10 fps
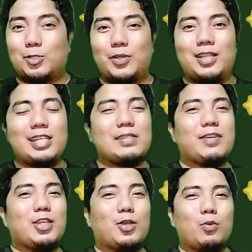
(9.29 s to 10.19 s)
So in this
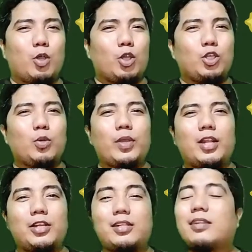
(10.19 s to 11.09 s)
video, you
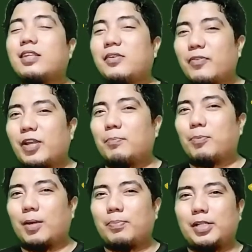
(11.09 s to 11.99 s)
will learn the
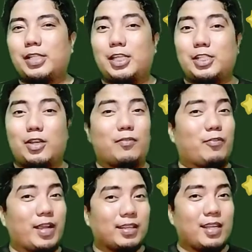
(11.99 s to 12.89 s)
different properties
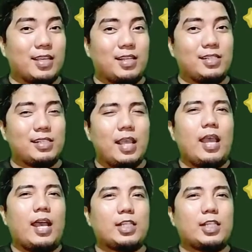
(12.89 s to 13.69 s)
of rectangles